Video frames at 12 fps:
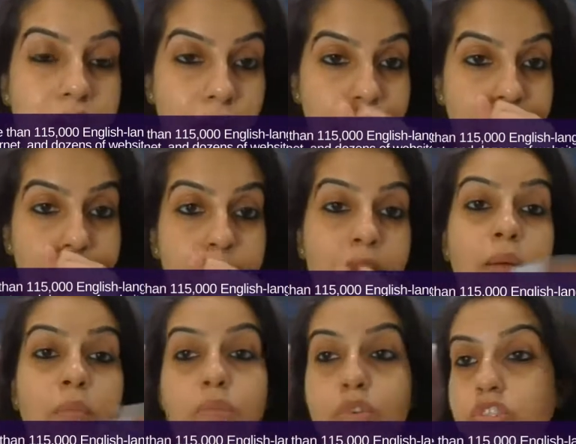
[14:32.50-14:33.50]
Okay,
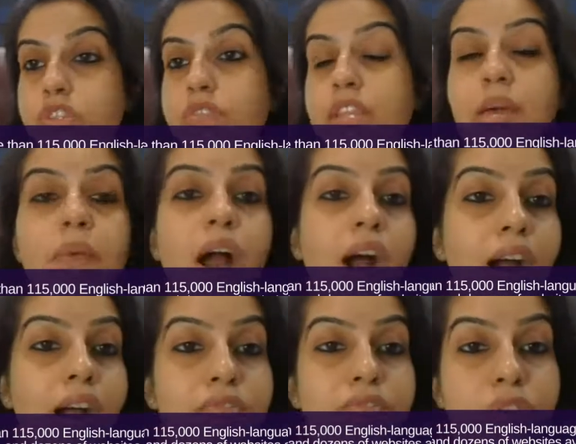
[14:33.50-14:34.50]
most of them
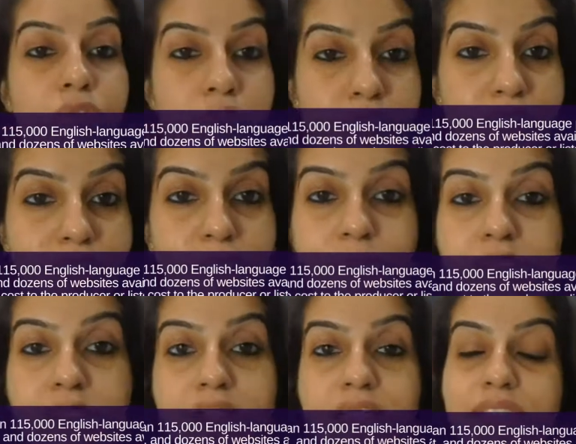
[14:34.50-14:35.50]
are for free. You
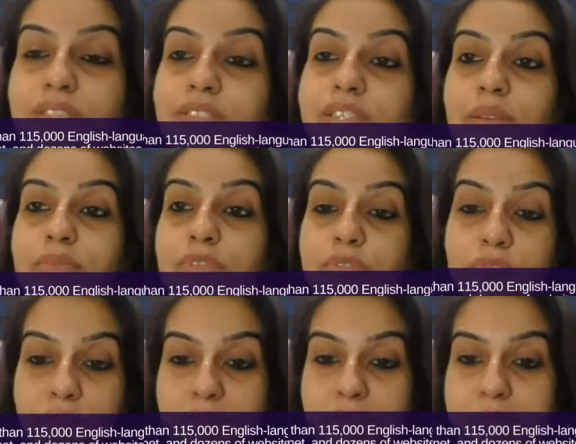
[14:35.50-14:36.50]
can listen to them for
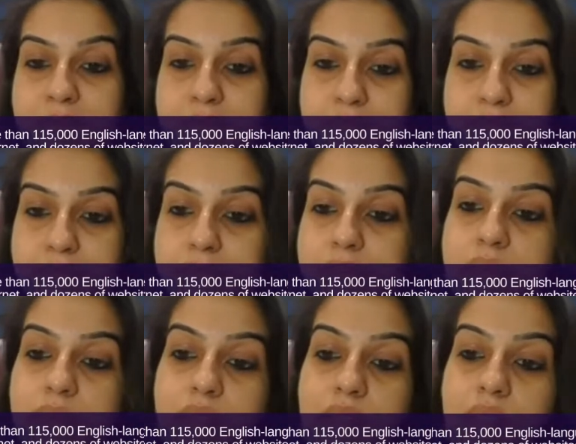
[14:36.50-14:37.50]
free.
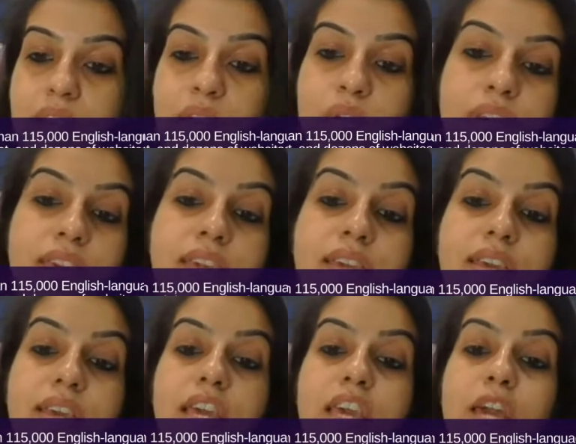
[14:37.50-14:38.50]
Okay,
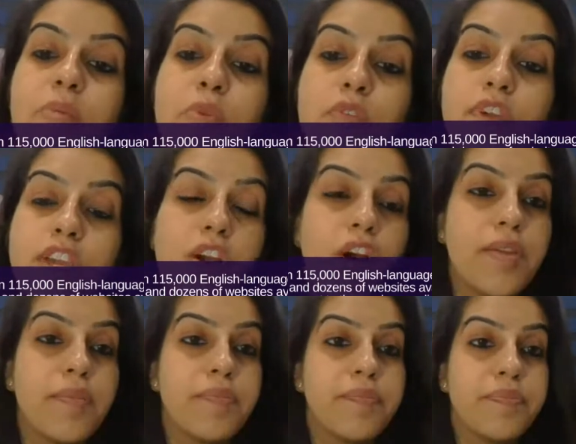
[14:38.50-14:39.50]
moving
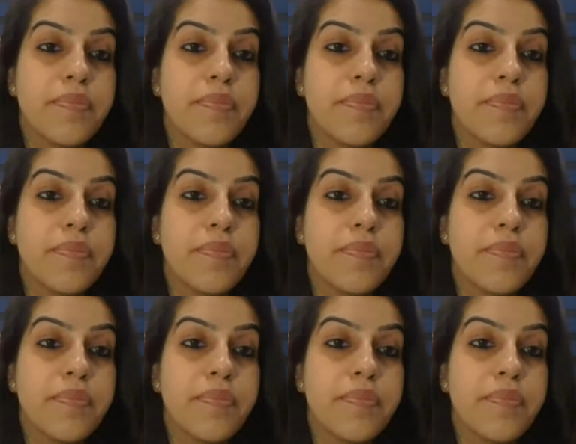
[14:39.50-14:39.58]
on.